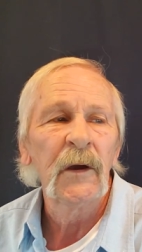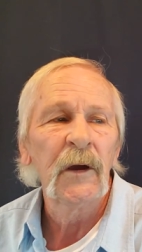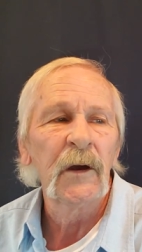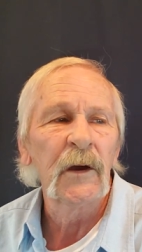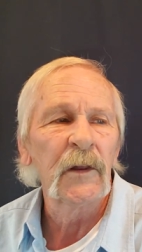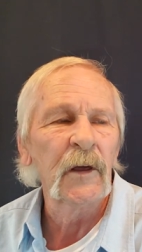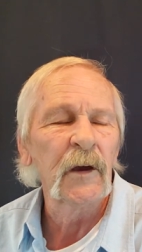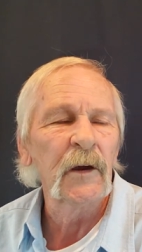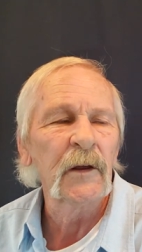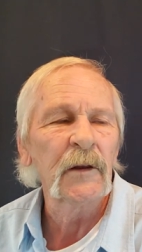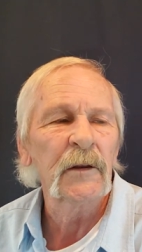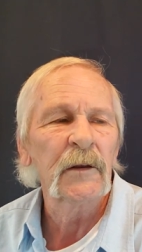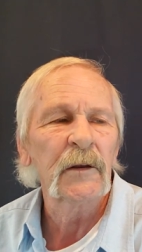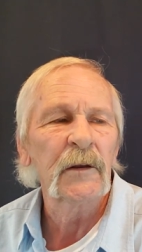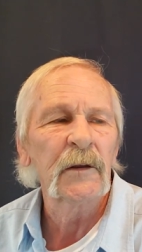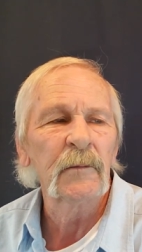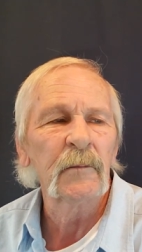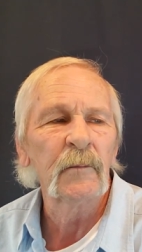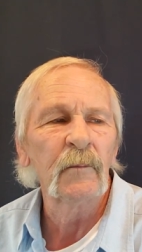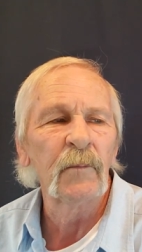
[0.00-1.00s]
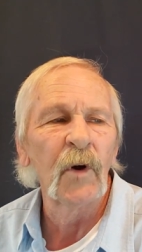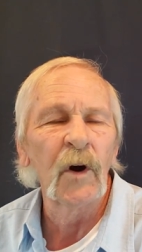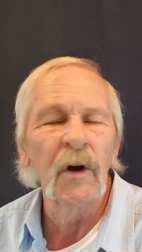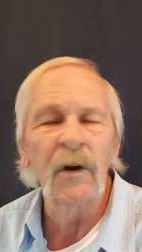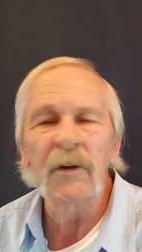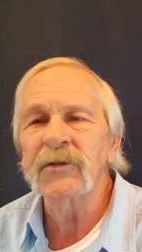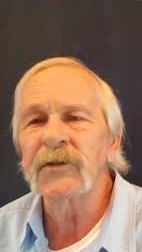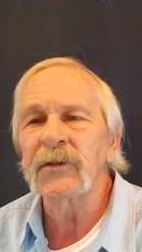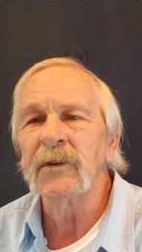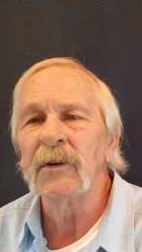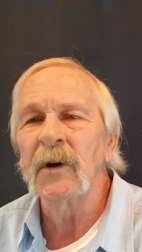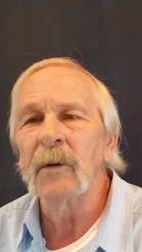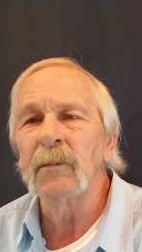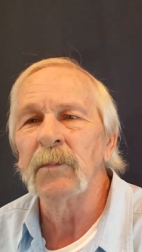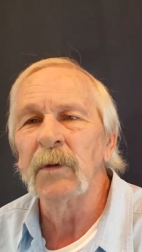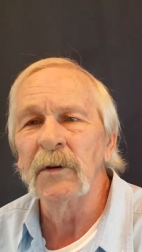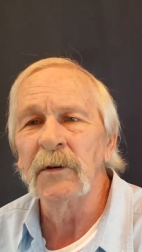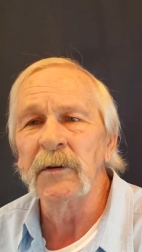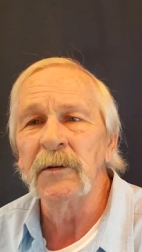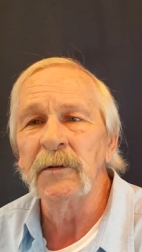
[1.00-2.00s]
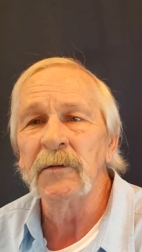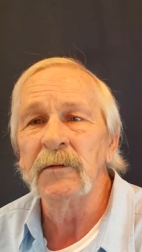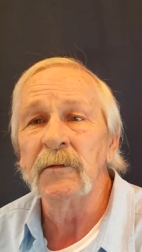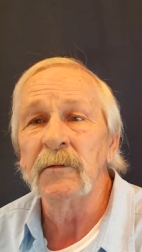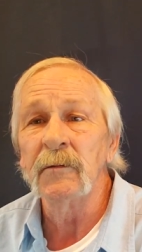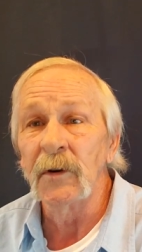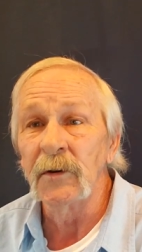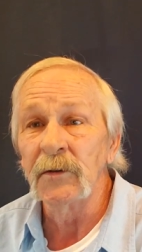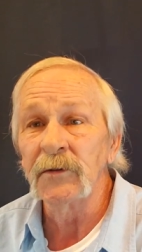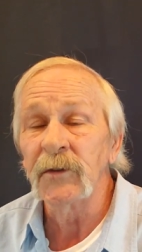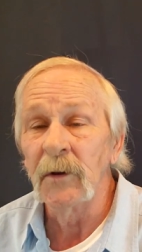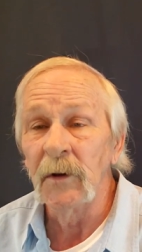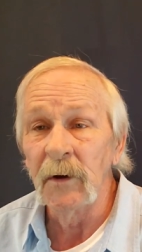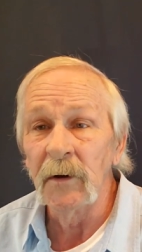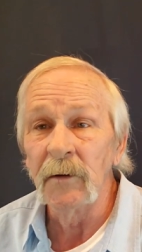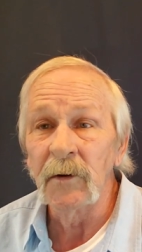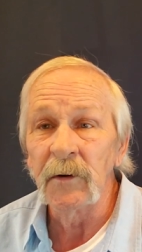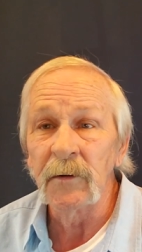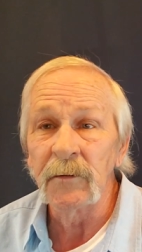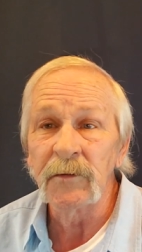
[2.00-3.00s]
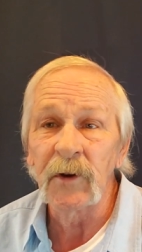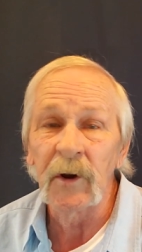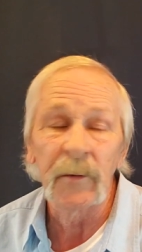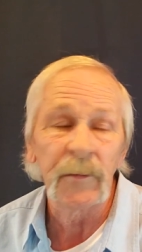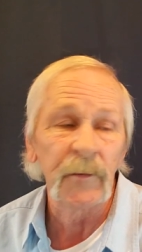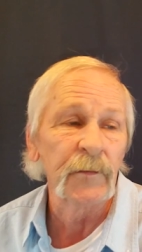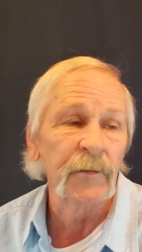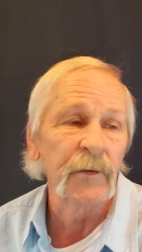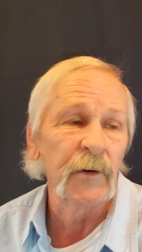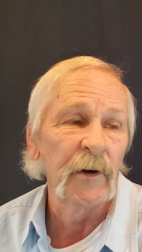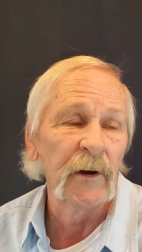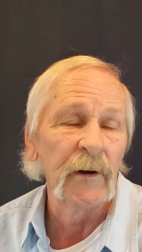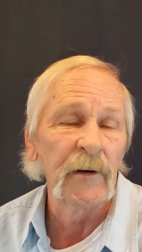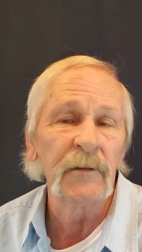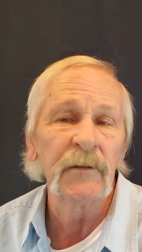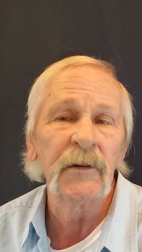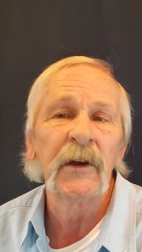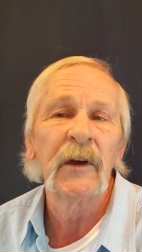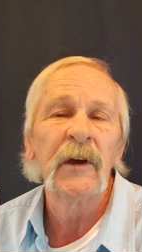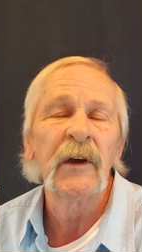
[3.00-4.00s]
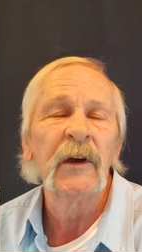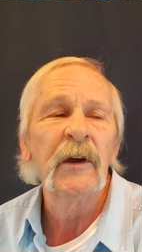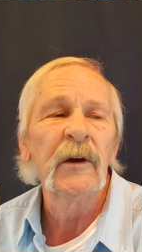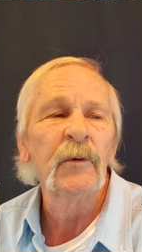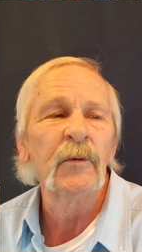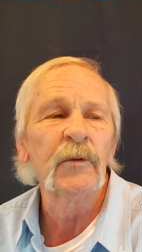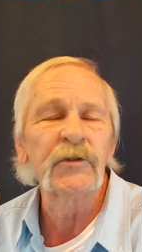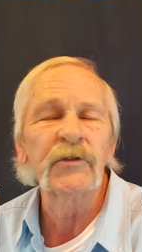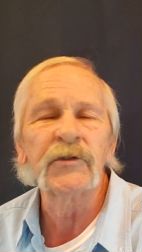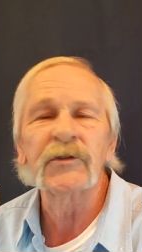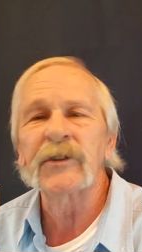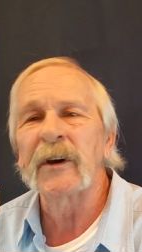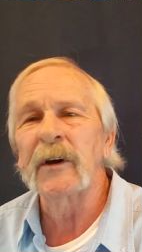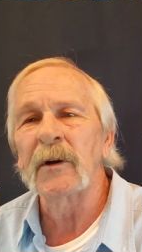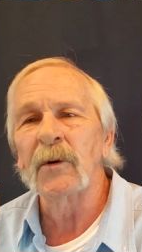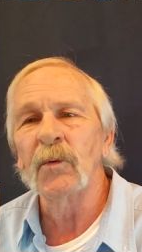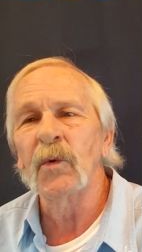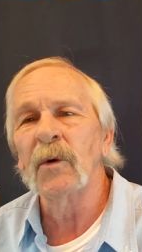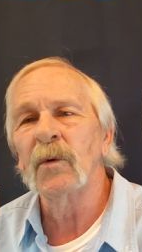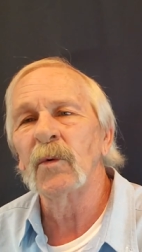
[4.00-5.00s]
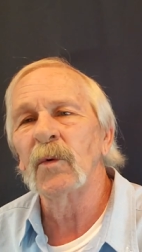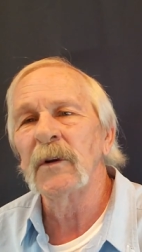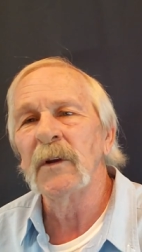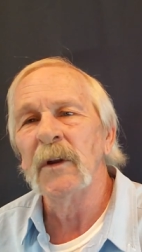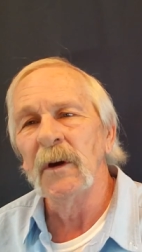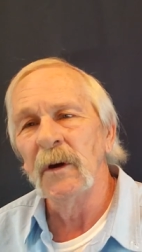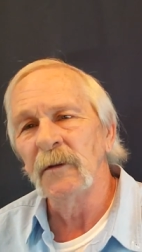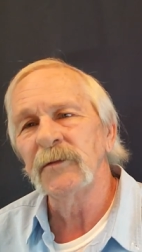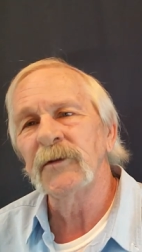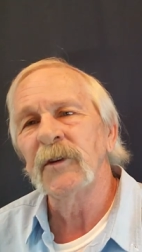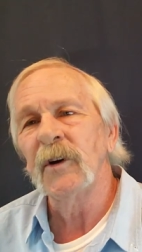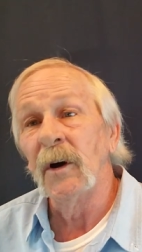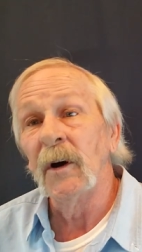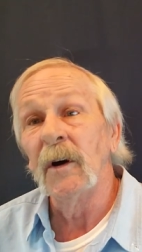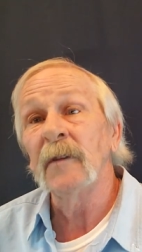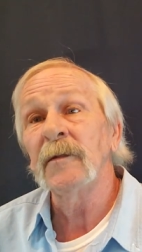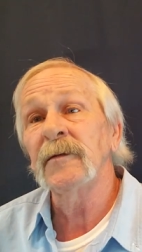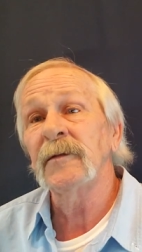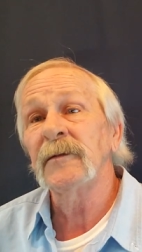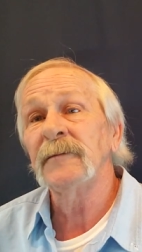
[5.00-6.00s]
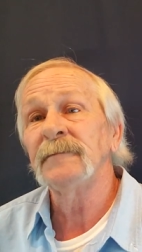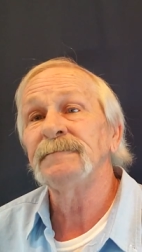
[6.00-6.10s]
And that brought us to, I believe, verse 11 of chapter 5, which is kind of where we left off.